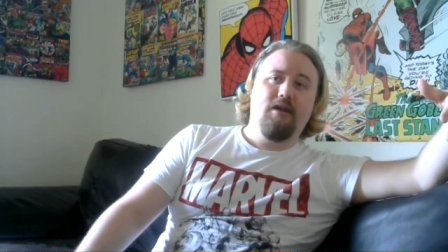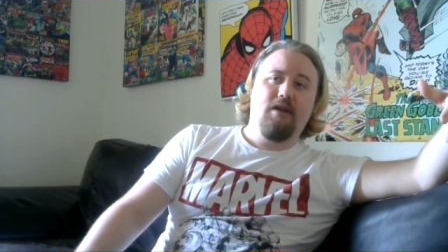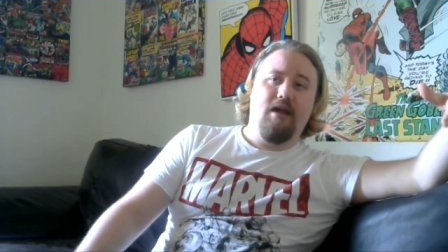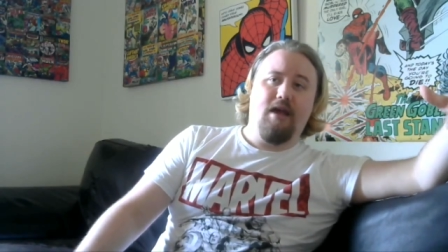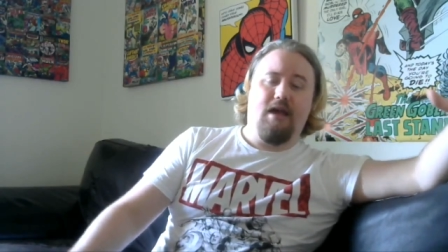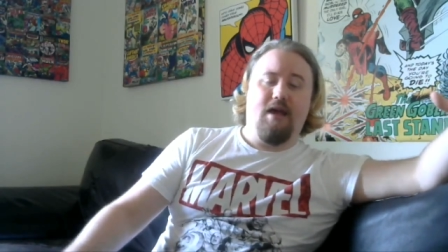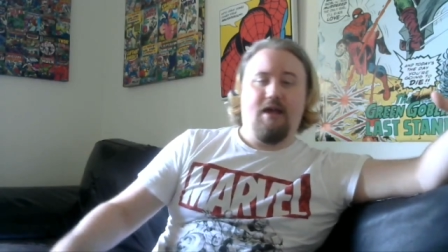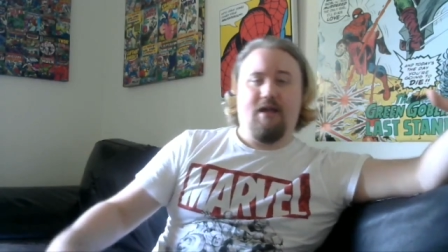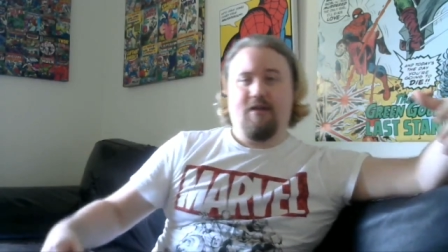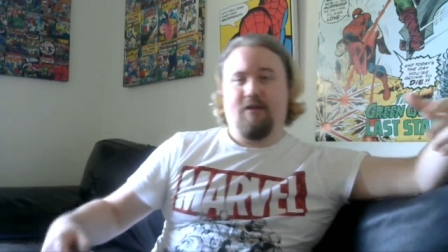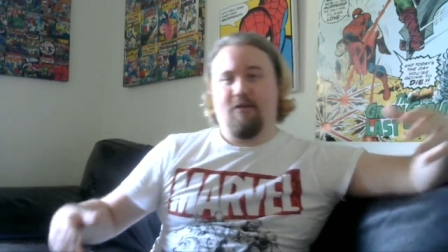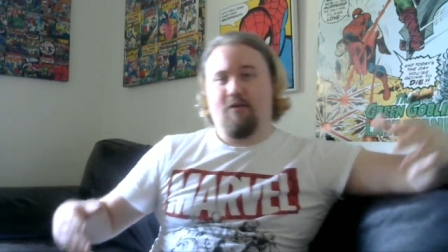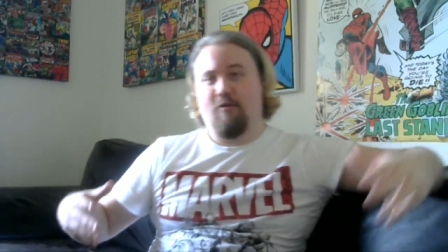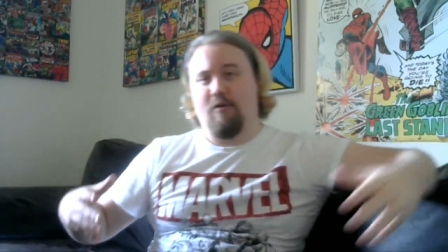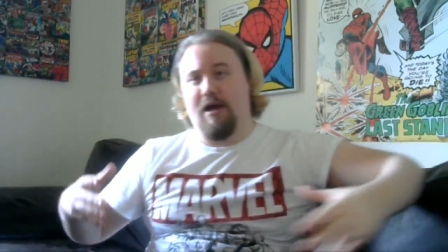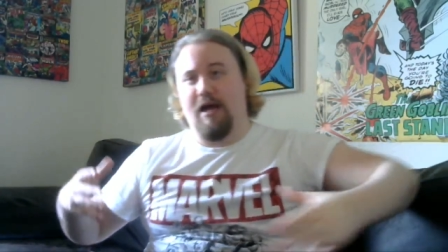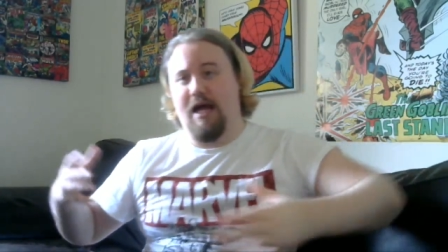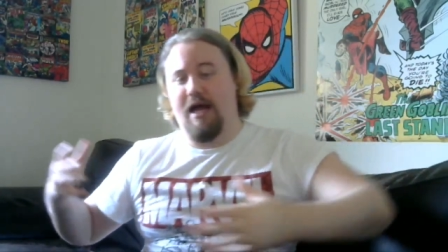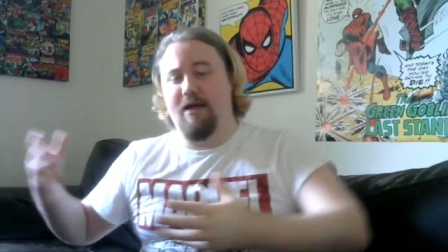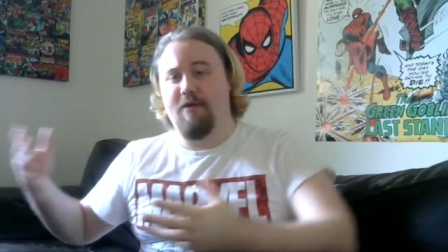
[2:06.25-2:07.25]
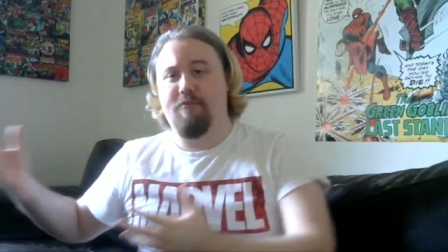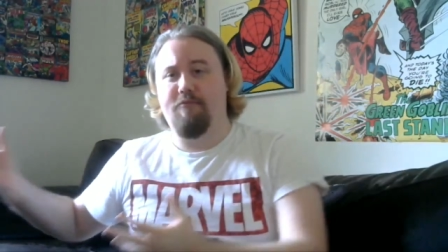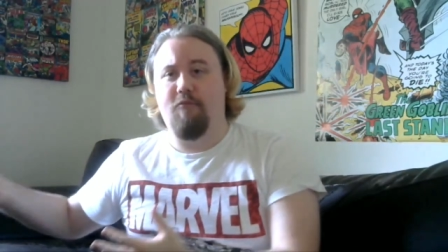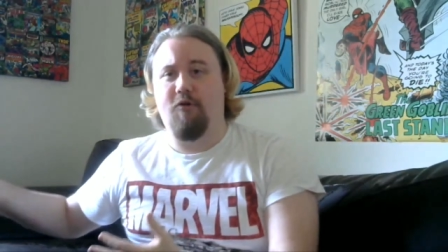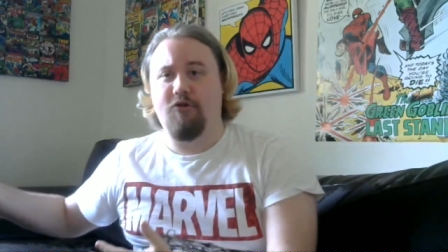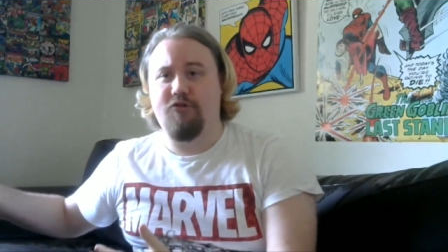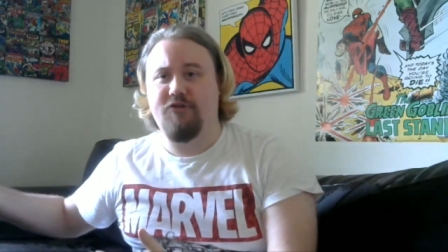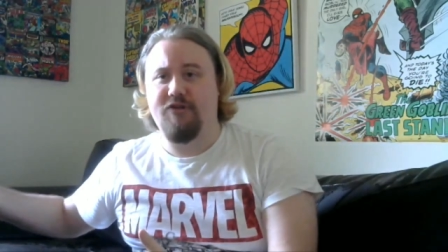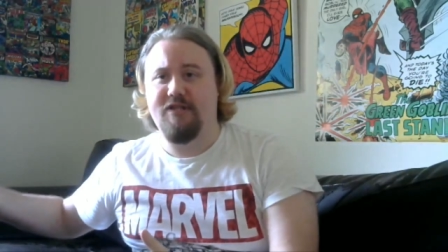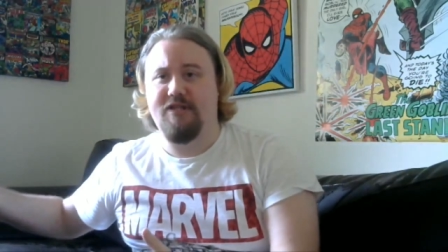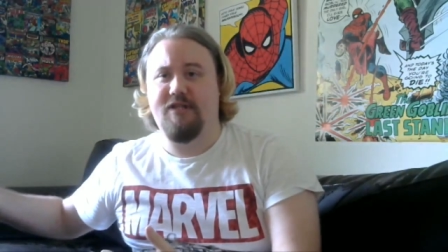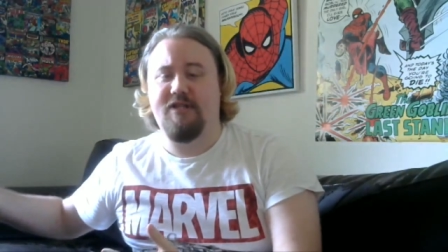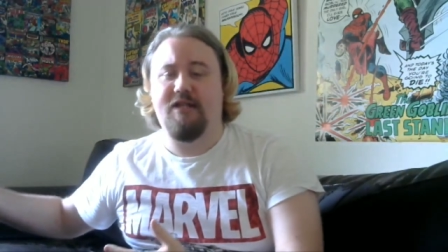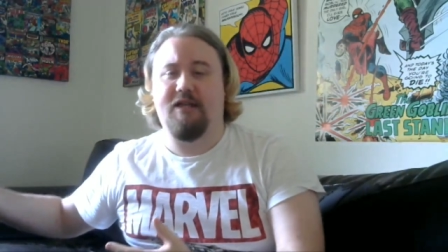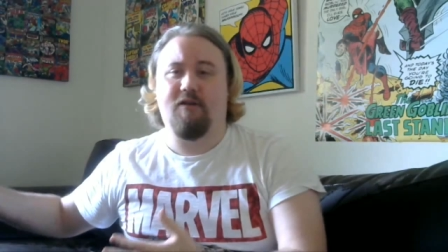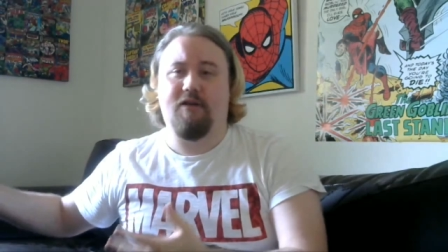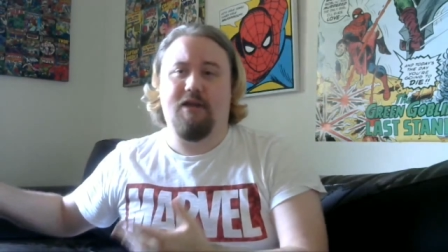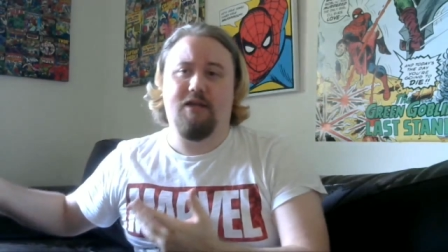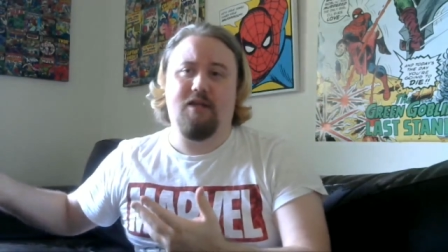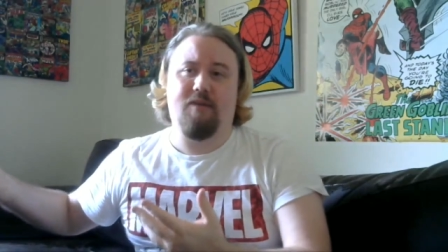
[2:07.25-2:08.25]
And you know, I watched this
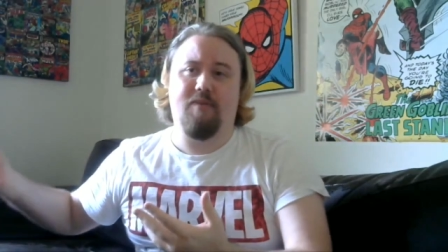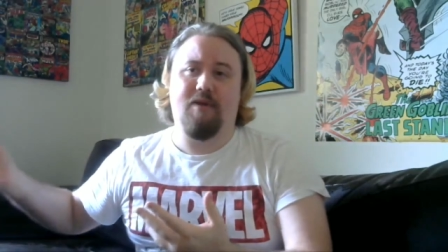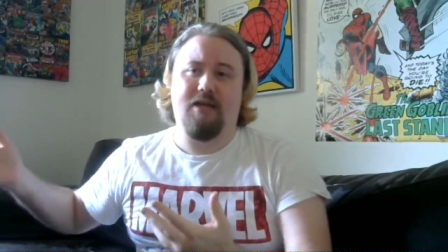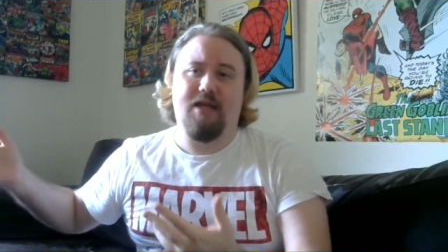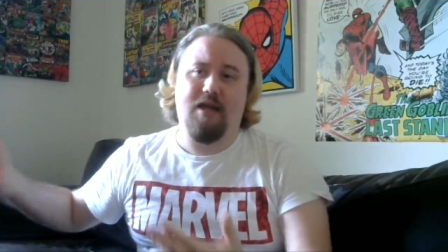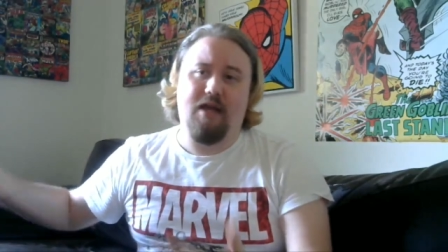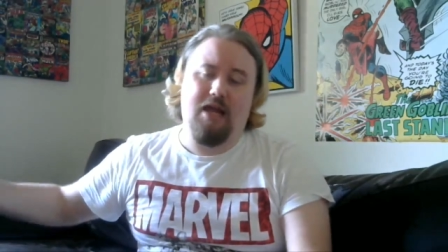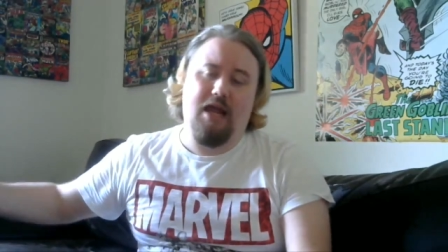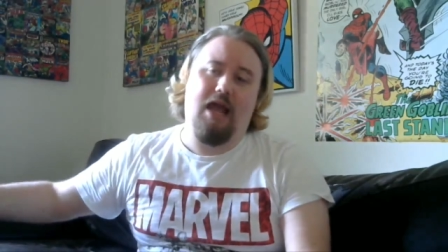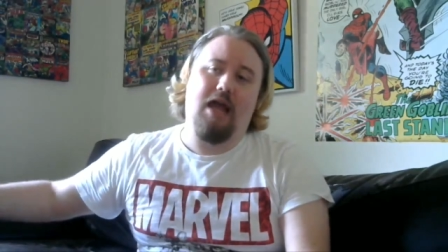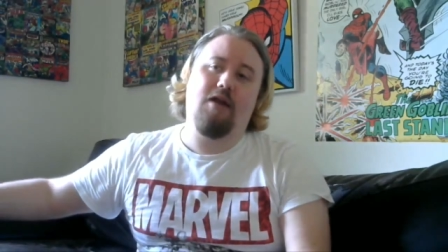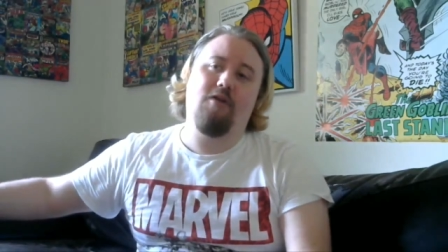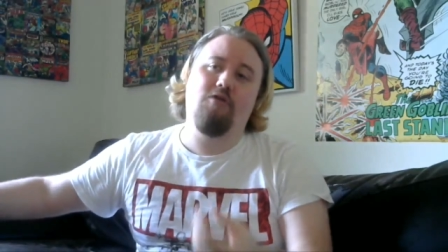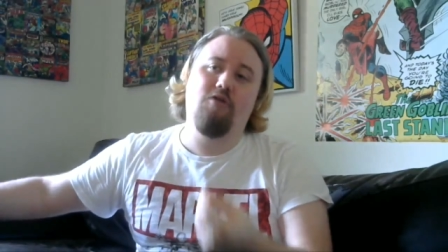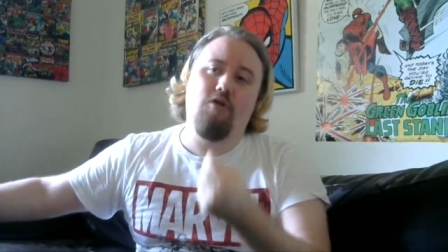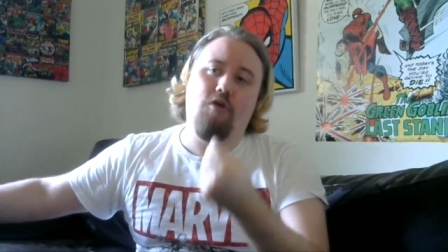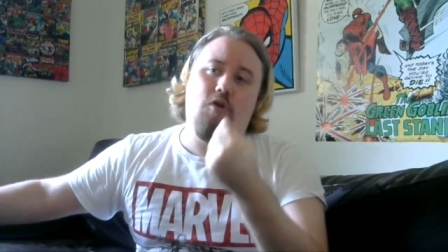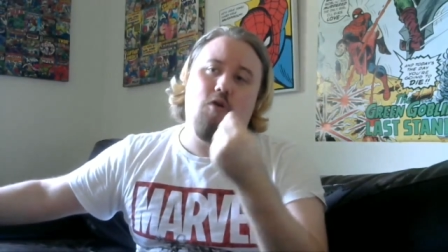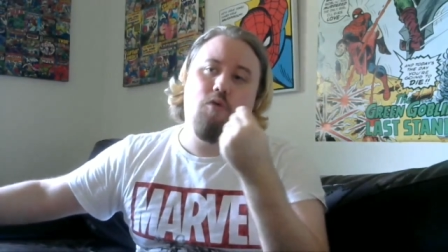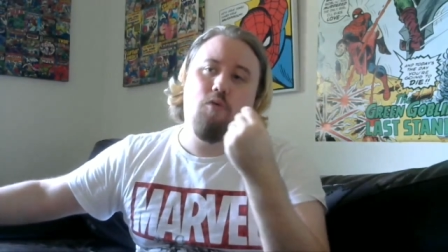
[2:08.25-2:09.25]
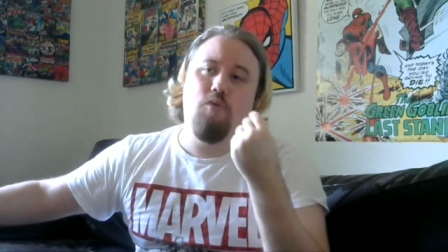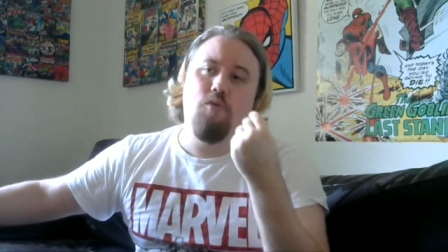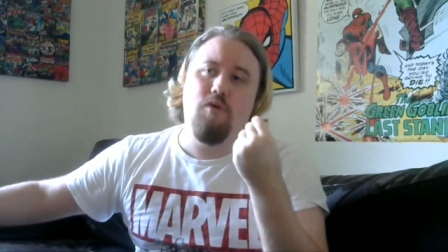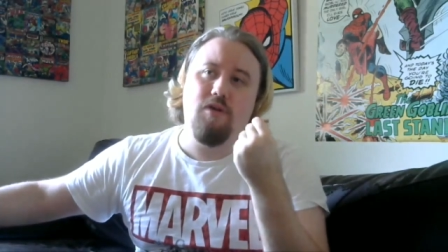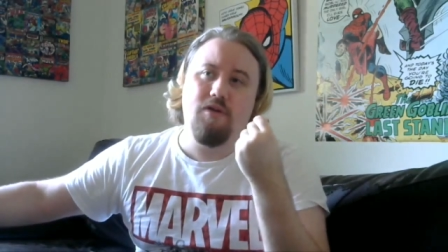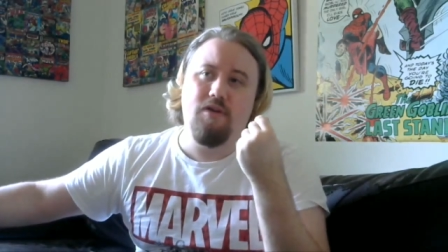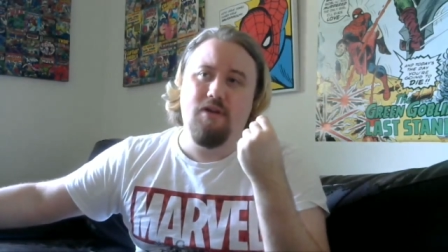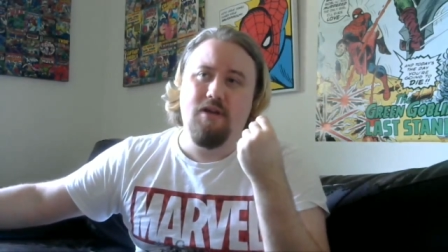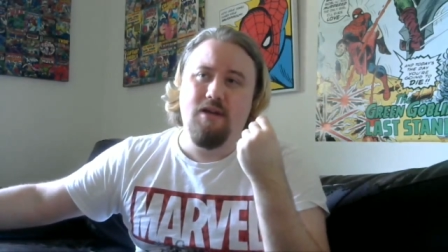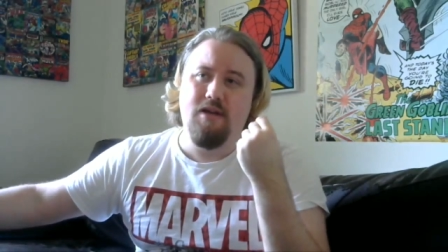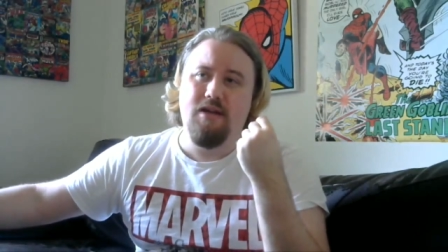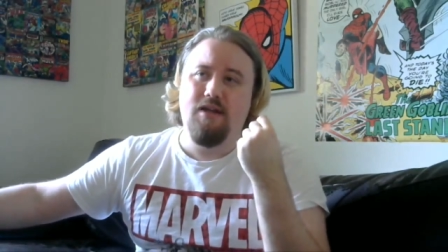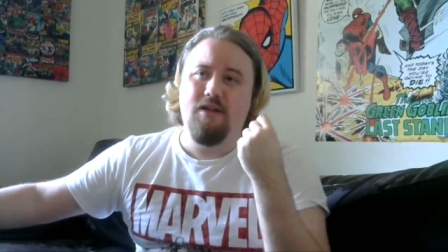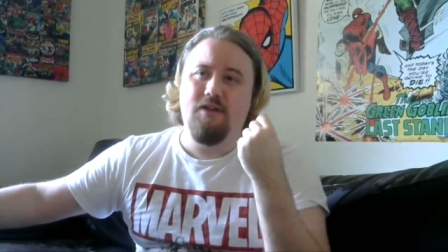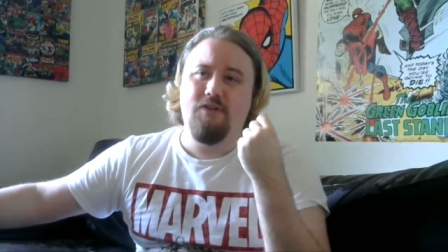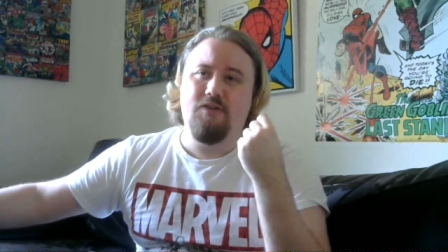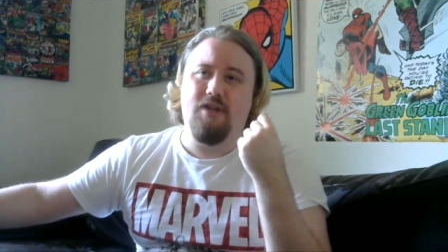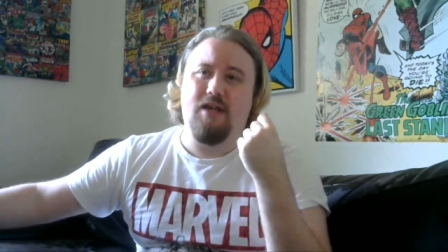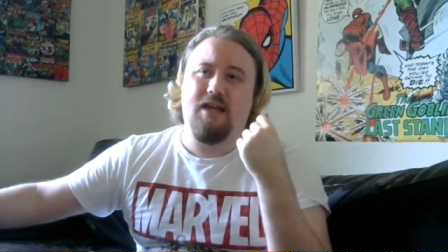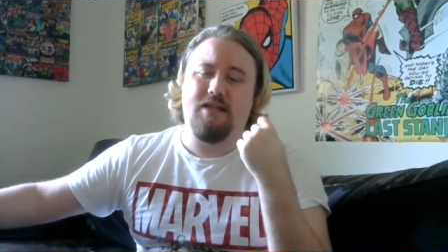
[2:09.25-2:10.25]
case and big. Okay, I know.
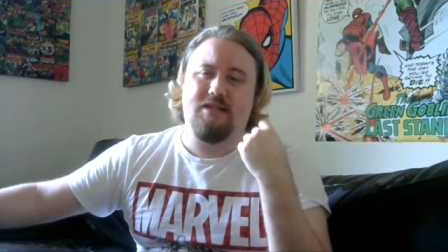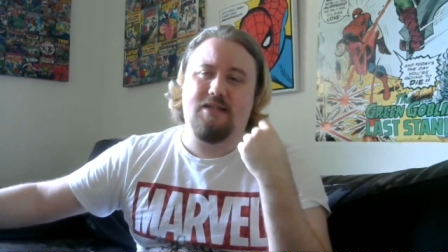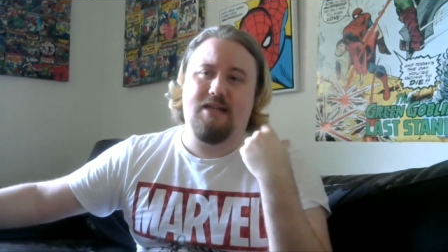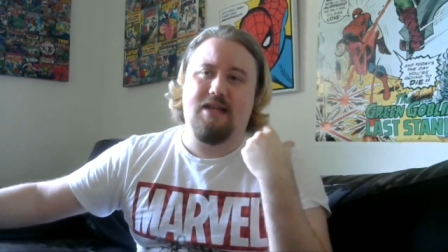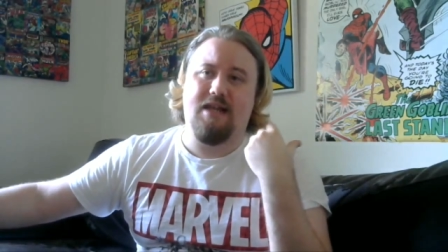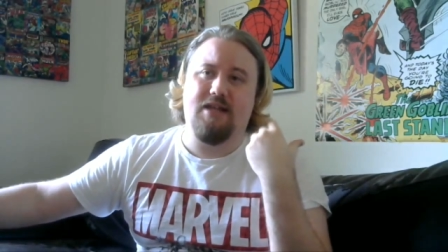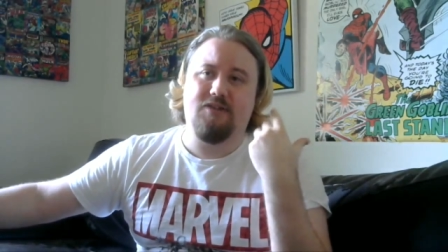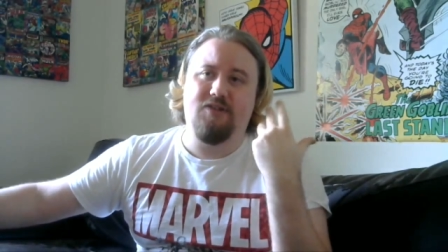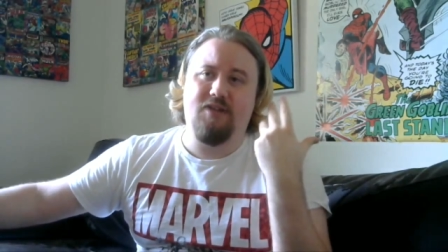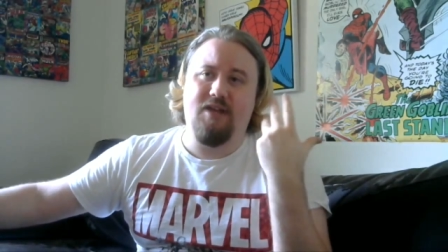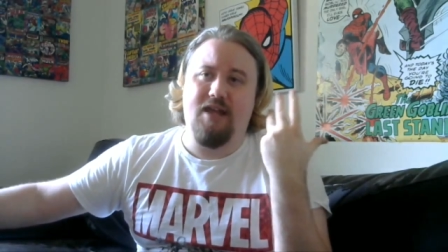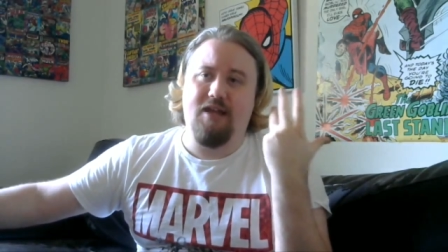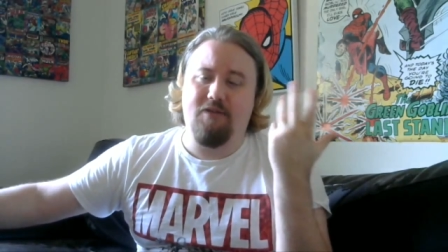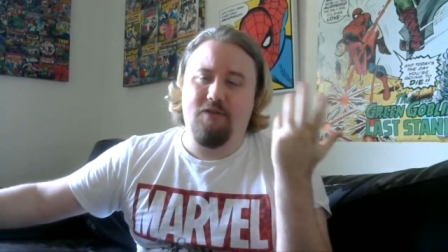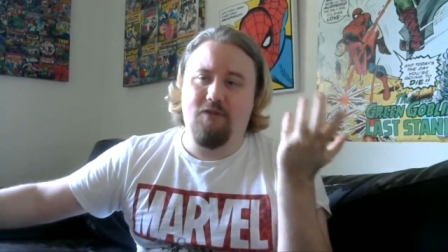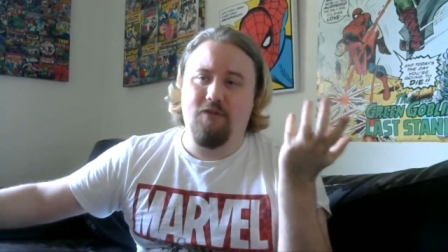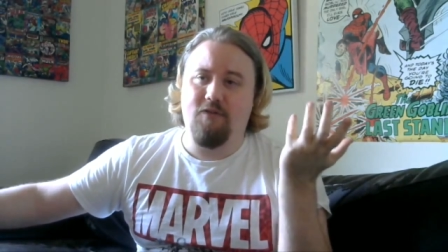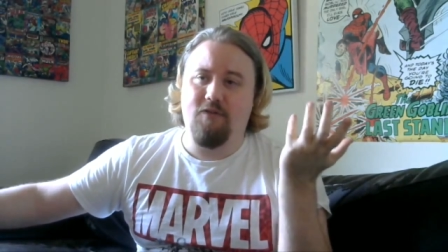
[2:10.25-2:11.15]
So I guess I can't say